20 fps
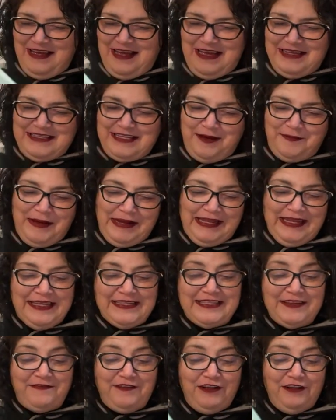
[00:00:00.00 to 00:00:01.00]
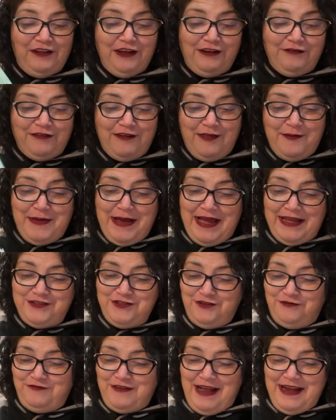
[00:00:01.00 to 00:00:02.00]
I tell my kids, if you look for the bad,
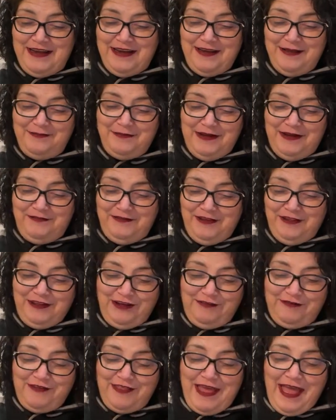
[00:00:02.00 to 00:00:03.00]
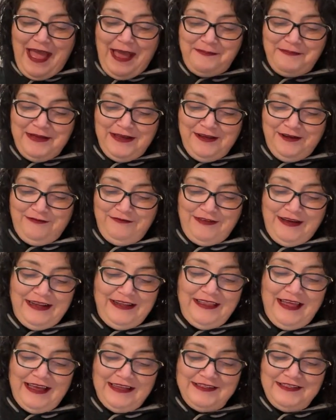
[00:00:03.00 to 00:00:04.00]
you'll find it. But if you look for the happy, you'll
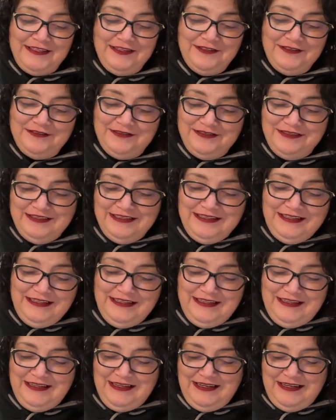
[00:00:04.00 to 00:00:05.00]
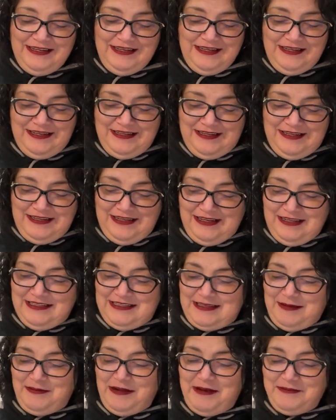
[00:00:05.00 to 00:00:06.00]
find that too.
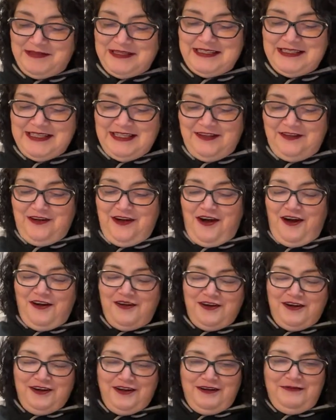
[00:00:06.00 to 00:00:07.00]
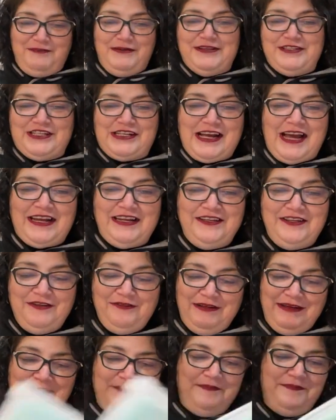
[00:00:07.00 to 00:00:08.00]
Sometimes it's a little harder, but you got to do
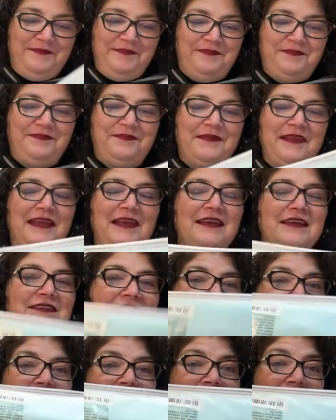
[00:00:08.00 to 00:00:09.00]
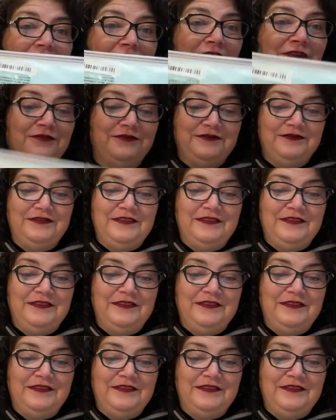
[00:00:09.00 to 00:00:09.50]
it. So cute.